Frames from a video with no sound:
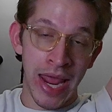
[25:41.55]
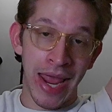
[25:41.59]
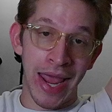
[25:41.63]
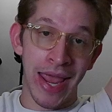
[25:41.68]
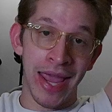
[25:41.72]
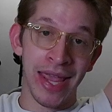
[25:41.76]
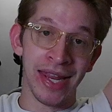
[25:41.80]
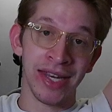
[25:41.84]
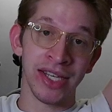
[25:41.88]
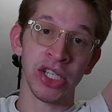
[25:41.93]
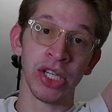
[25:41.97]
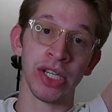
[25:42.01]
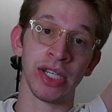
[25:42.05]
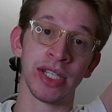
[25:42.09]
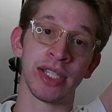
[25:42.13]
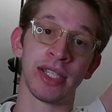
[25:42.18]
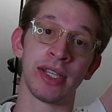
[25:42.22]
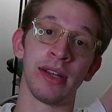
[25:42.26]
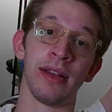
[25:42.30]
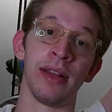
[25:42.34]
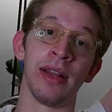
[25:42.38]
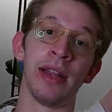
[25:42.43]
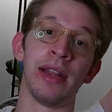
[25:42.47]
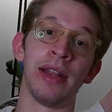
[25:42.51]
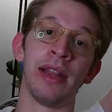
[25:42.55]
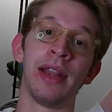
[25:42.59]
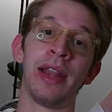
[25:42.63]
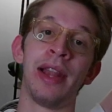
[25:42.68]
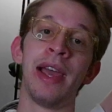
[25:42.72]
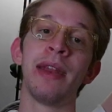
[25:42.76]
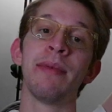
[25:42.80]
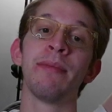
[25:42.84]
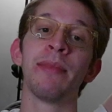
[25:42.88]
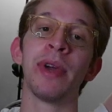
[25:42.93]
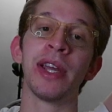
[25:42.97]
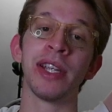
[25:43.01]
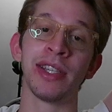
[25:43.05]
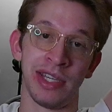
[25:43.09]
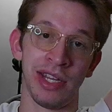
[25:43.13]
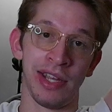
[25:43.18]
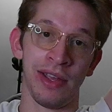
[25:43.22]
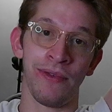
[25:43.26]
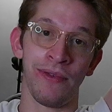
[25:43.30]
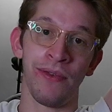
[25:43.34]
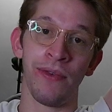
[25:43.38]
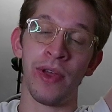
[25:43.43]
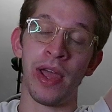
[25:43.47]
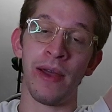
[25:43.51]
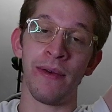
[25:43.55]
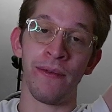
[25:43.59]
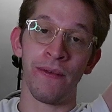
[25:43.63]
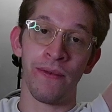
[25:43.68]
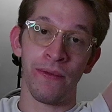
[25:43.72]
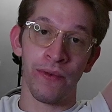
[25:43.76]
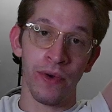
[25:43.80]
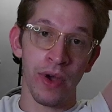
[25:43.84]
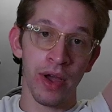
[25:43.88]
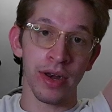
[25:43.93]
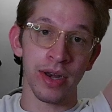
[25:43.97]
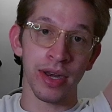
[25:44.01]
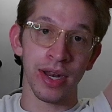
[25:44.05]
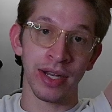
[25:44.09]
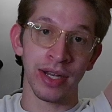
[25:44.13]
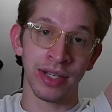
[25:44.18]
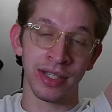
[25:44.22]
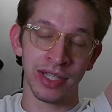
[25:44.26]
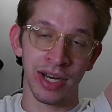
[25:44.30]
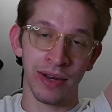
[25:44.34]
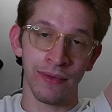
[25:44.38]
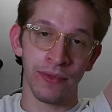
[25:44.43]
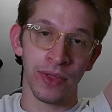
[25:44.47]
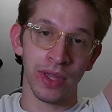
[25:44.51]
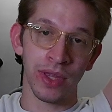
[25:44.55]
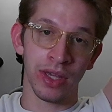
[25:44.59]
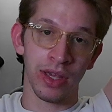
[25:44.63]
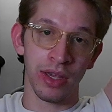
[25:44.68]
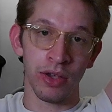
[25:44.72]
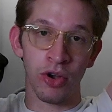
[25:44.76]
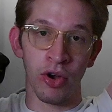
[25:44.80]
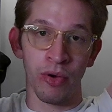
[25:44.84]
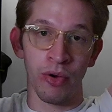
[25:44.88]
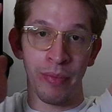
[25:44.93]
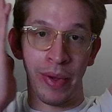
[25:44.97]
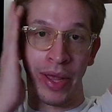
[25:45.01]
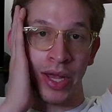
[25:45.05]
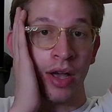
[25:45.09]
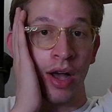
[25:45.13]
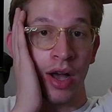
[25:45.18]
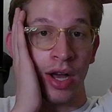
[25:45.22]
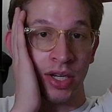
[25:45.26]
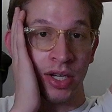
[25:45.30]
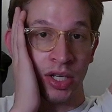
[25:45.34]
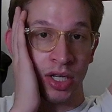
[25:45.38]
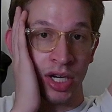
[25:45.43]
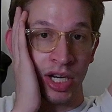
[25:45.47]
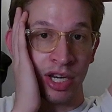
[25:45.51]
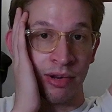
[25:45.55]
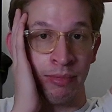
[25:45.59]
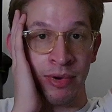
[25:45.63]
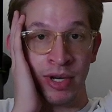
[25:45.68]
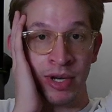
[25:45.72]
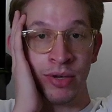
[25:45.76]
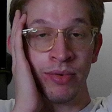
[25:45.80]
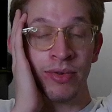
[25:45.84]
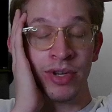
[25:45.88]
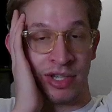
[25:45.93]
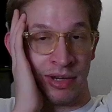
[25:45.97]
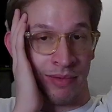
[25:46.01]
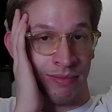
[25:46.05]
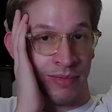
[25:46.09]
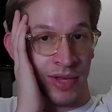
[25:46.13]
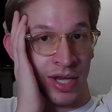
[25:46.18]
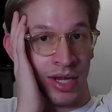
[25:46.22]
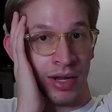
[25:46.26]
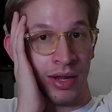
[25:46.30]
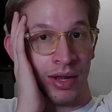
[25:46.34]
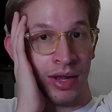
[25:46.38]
and just let myself have fun instead of thinking, oh my gosh, I need to be doing something.